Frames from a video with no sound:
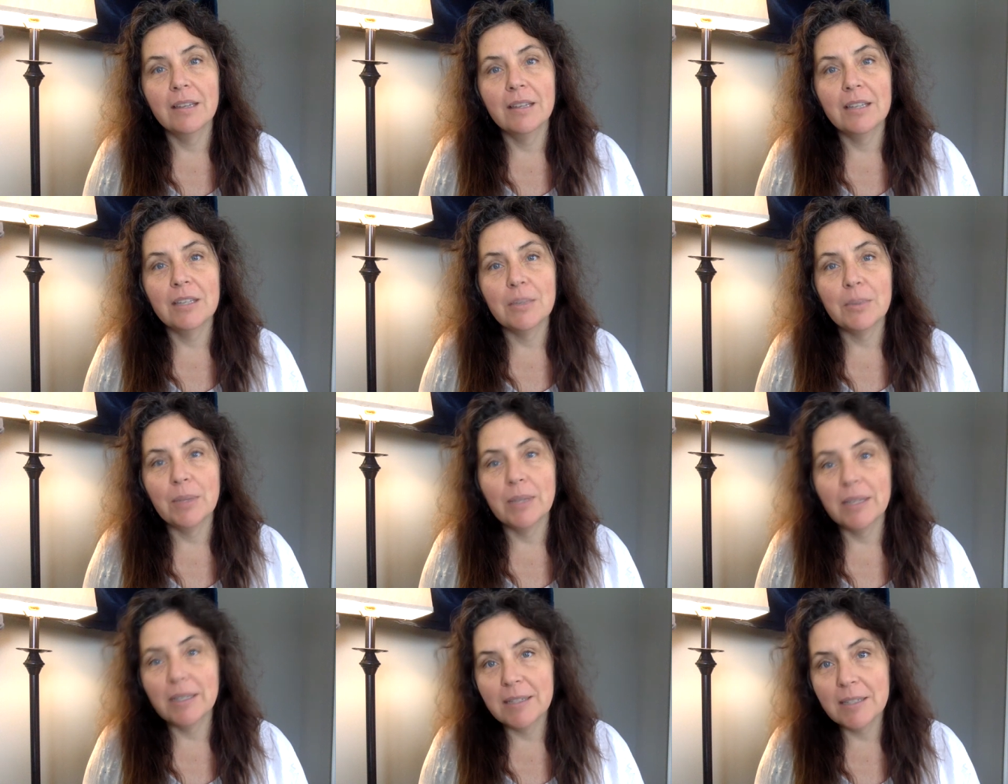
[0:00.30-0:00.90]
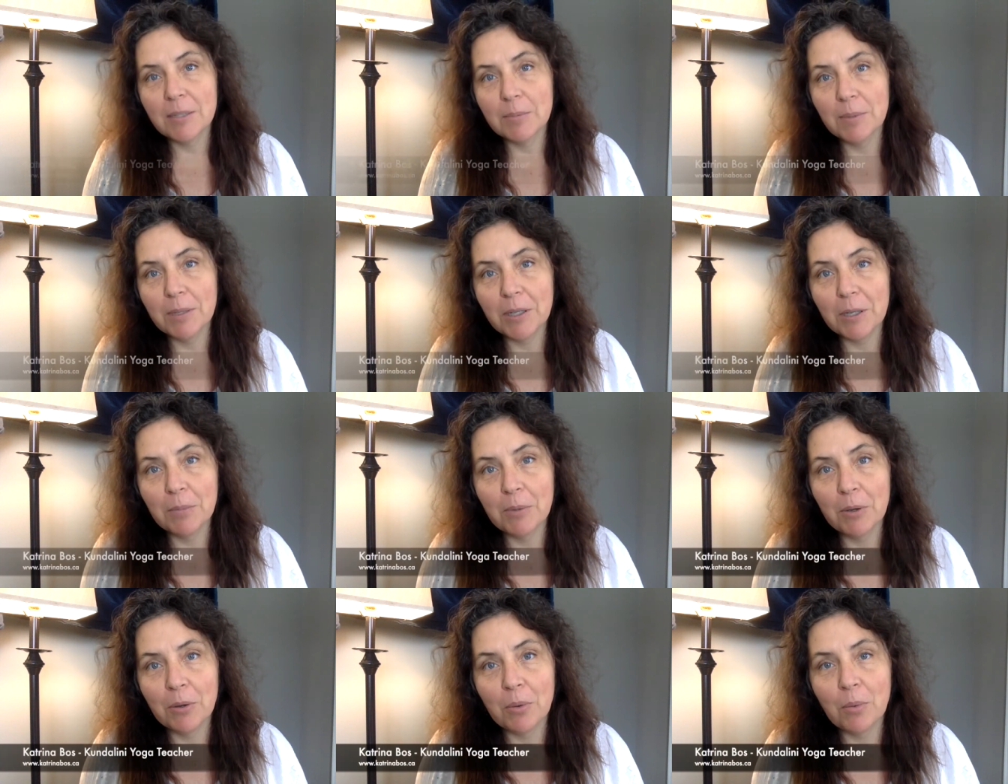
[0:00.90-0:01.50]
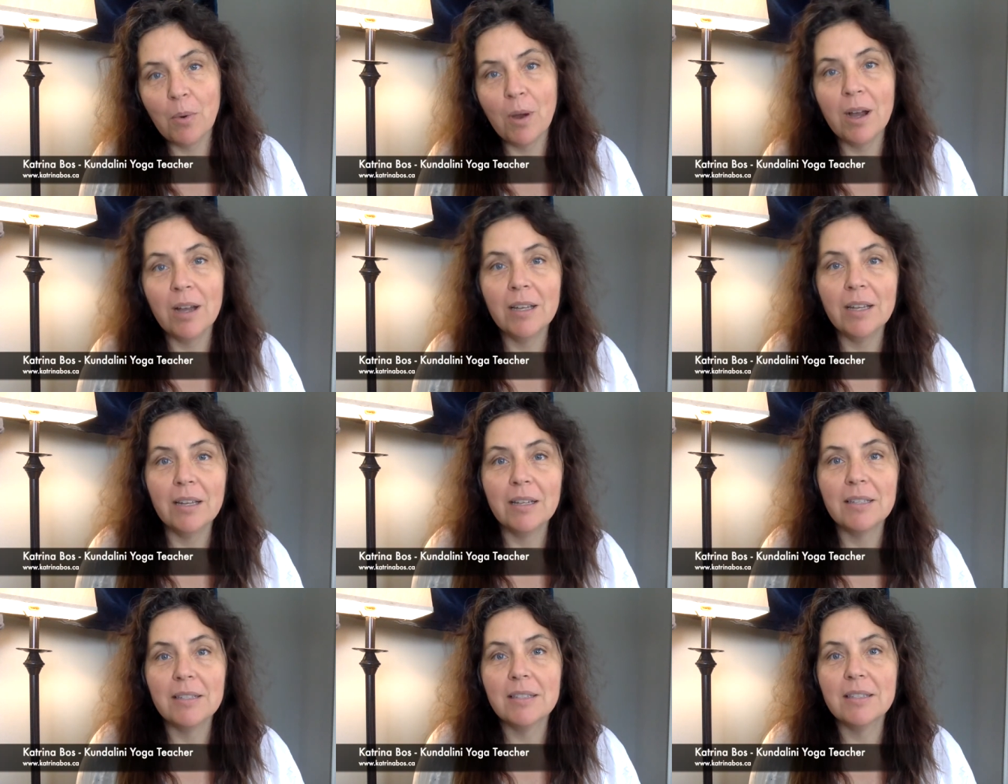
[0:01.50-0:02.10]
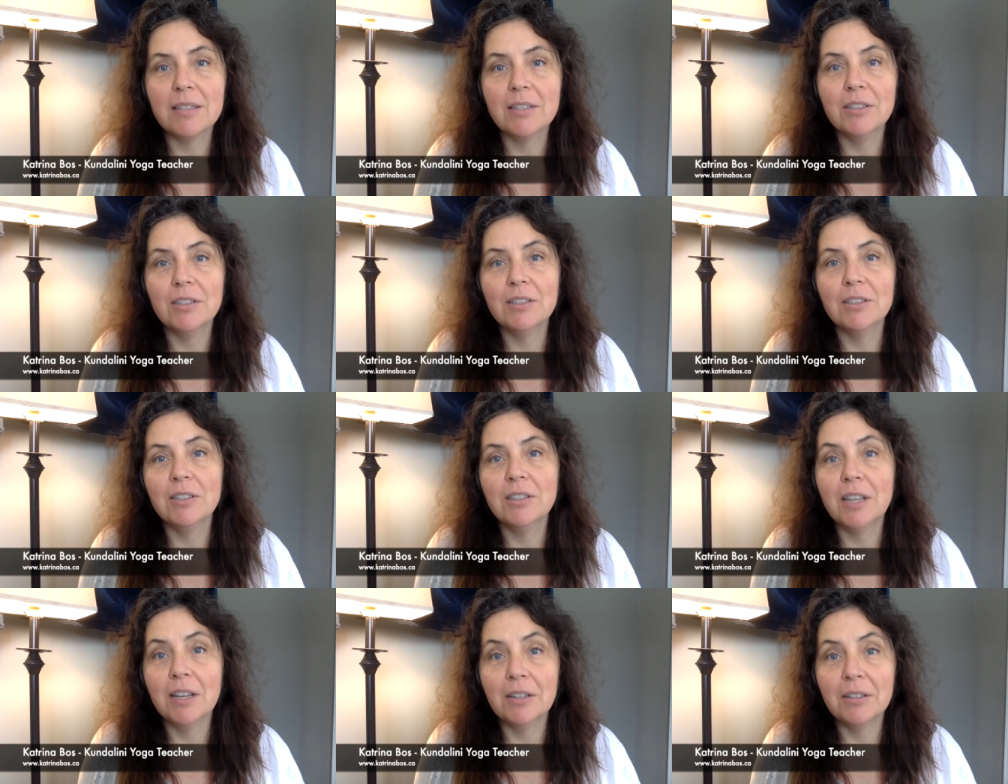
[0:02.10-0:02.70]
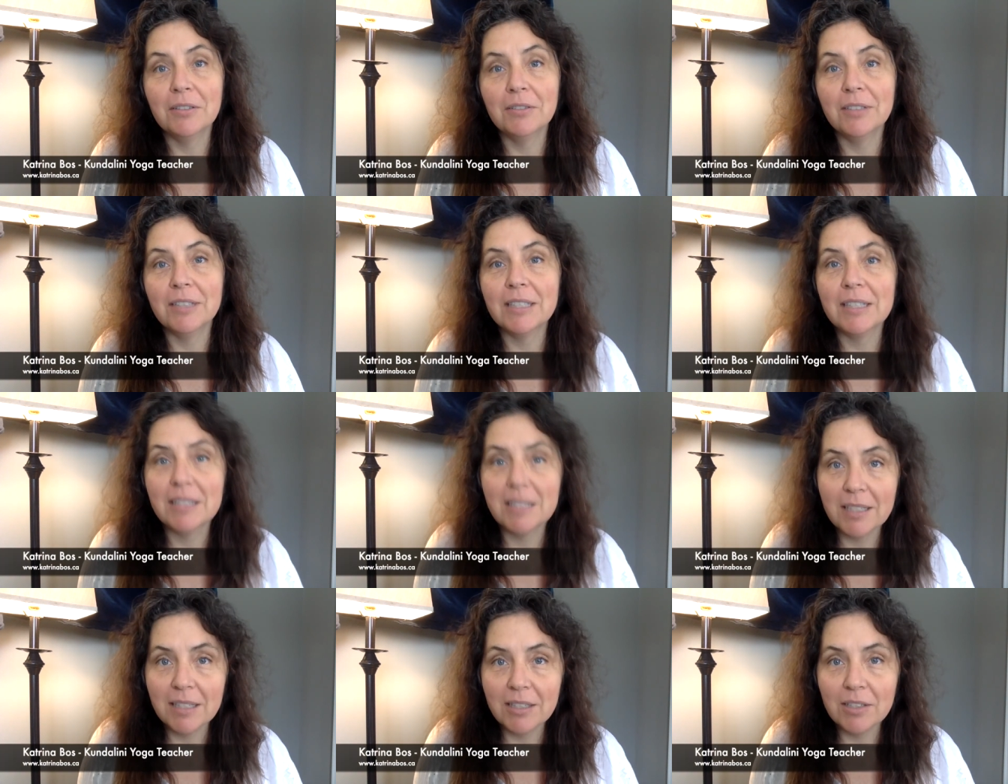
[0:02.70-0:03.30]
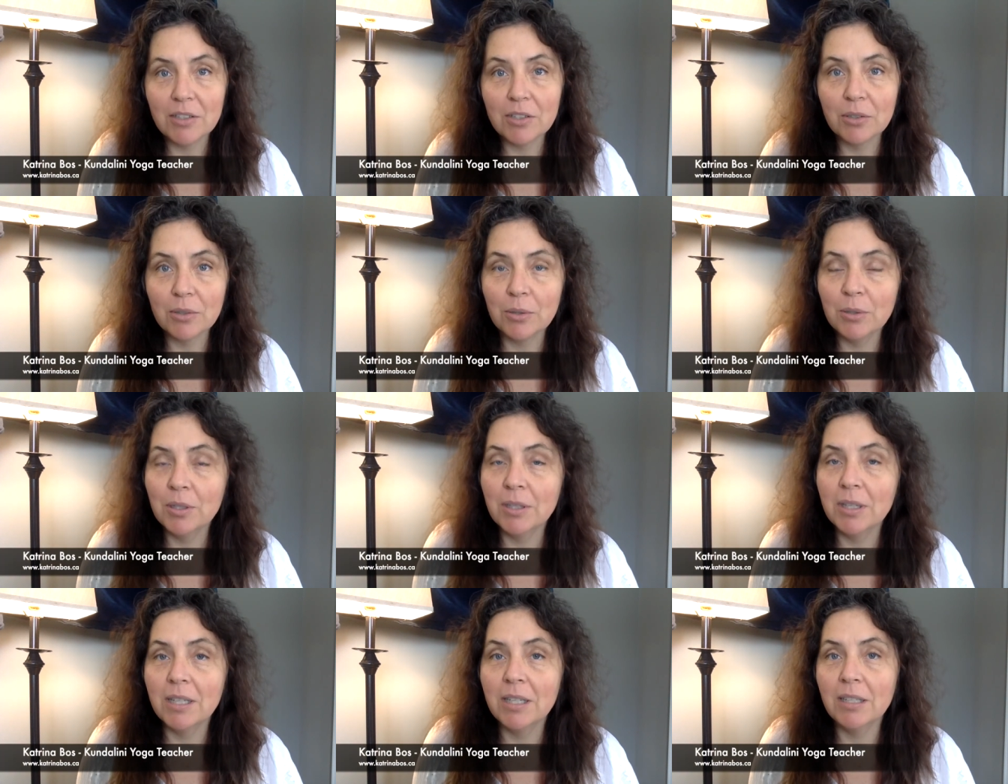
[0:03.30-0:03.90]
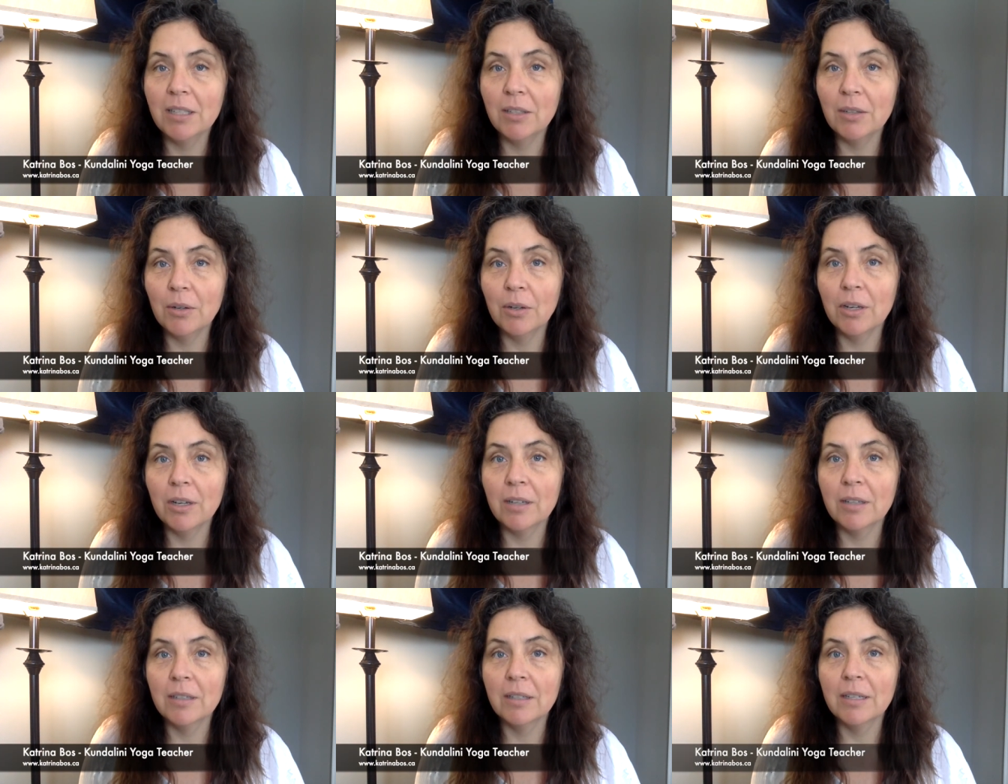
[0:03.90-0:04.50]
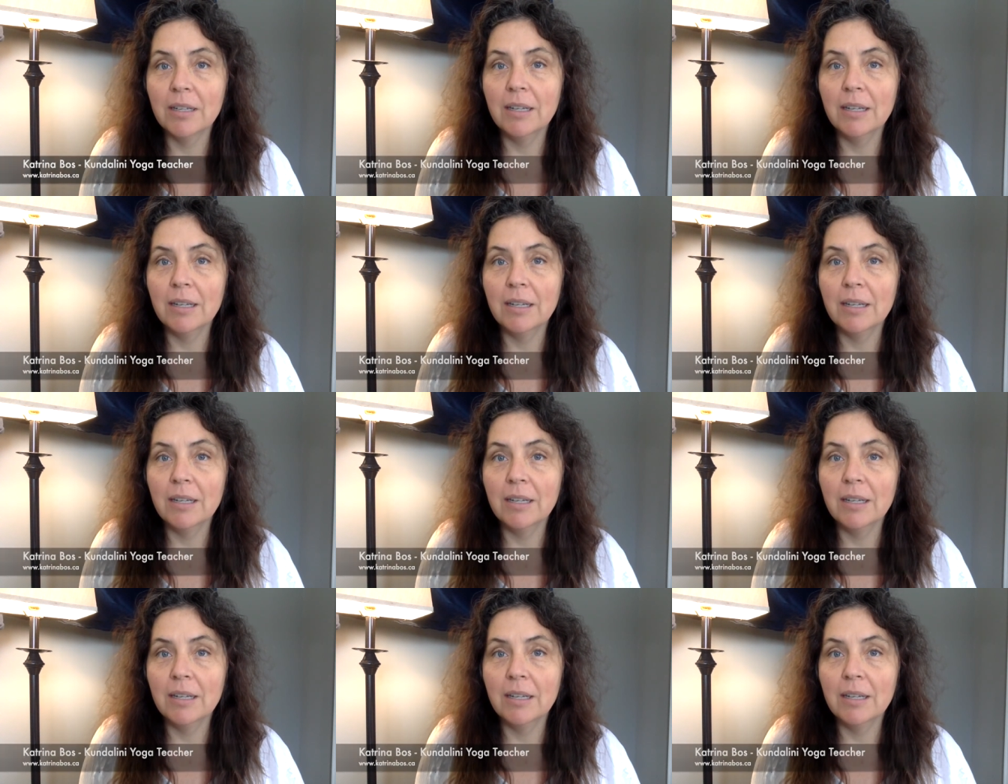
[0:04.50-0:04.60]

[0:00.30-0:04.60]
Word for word: So, I'd like to speak about why I still love and teach Kundalini Yoga,